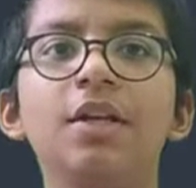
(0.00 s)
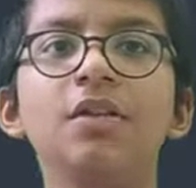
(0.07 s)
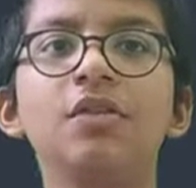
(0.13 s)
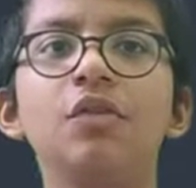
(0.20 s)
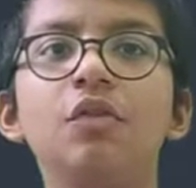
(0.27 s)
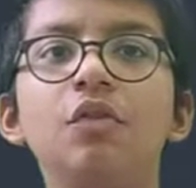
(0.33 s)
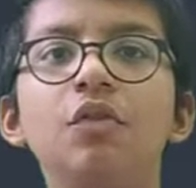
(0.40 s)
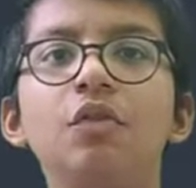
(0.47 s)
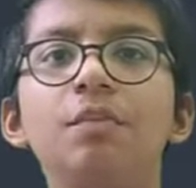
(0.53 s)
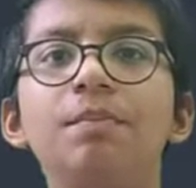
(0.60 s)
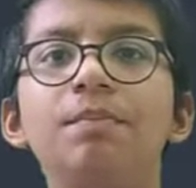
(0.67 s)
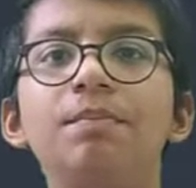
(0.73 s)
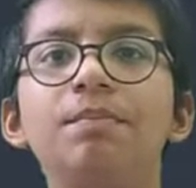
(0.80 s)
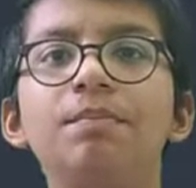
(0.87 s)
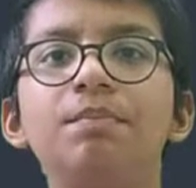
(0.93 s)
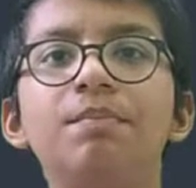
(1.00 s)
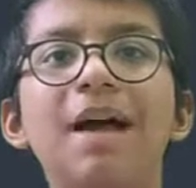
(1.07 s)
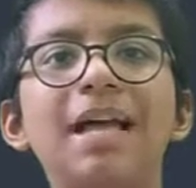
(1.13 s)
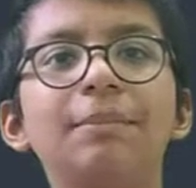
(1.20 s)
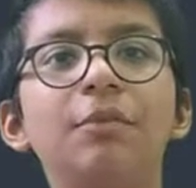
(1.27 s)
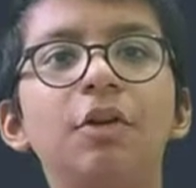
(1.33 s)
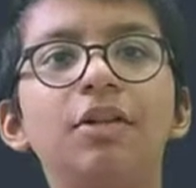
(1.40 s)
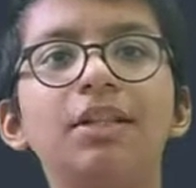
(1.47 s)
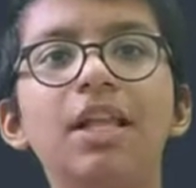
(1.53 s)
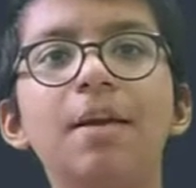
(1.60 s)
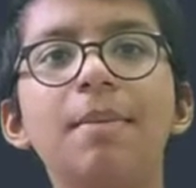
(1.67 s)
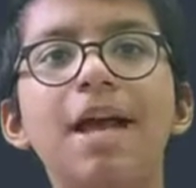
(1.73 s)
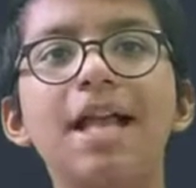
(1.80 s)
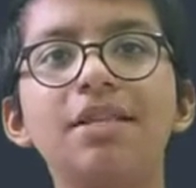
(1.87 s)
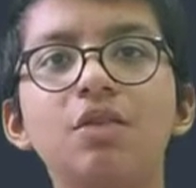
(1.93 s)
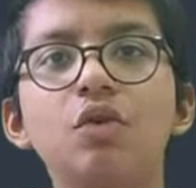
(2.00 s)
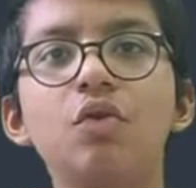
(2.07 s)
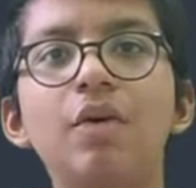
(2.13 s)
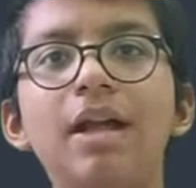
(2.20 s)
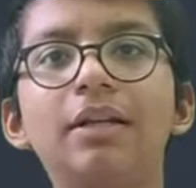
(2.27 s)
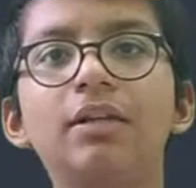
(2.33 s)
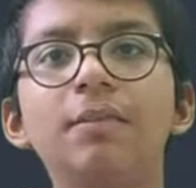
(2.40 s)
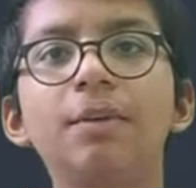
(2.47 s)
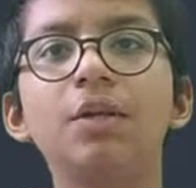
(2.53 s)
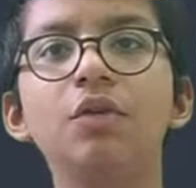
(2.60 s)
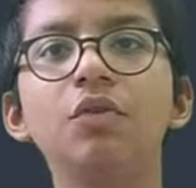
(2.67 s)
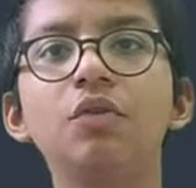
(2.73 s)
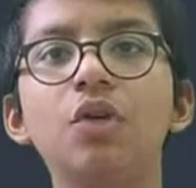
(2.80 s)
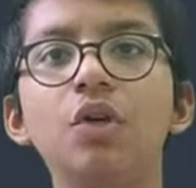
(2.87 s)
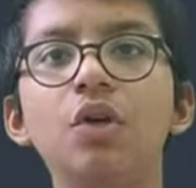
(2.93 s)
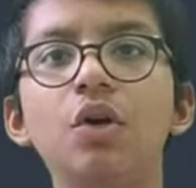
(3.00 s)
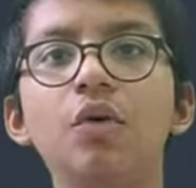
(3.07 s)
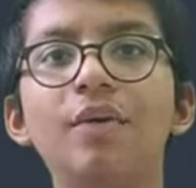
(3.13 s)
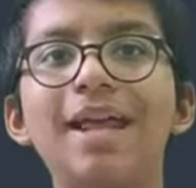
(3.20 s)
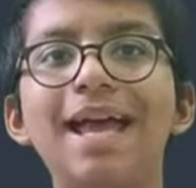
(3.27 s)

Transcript: So matplotlib has no attribute known